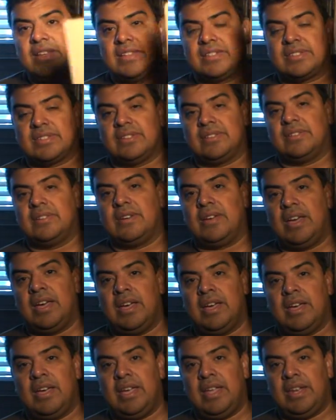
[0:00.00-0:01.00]
So
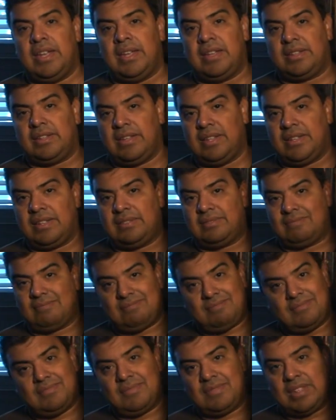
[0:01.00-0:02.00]
it
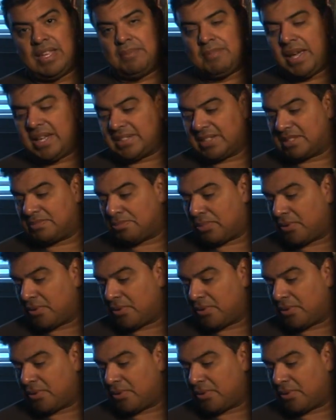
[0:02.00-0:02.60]
makes its